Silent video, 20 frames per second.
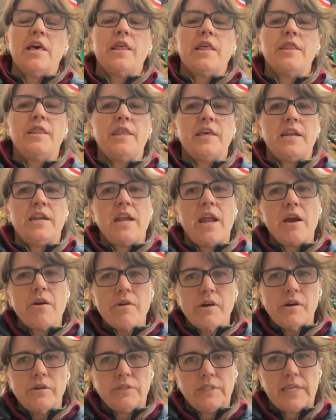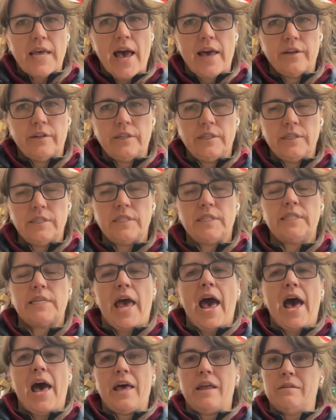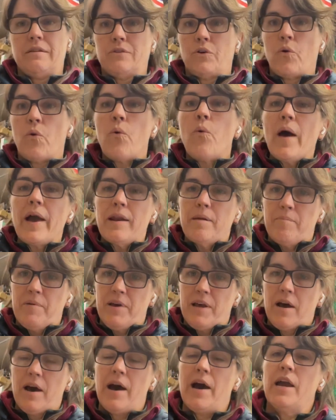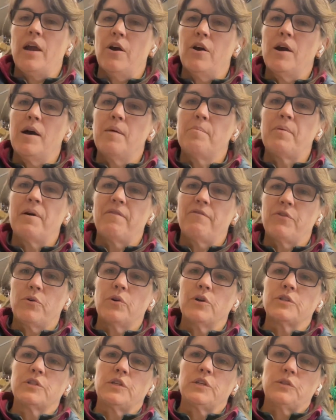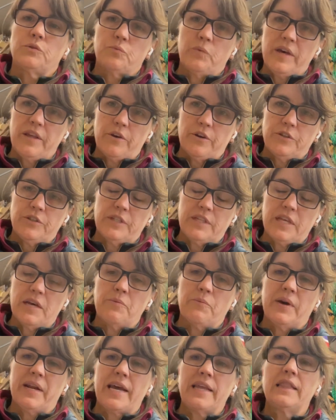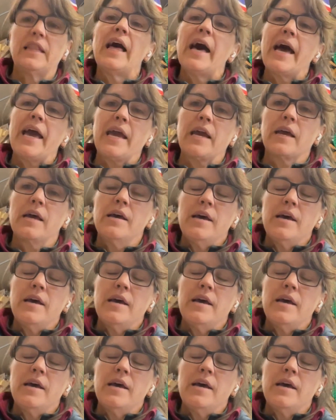the narrow saddles sat quite a bit higher above the horse's withers than what I'd like.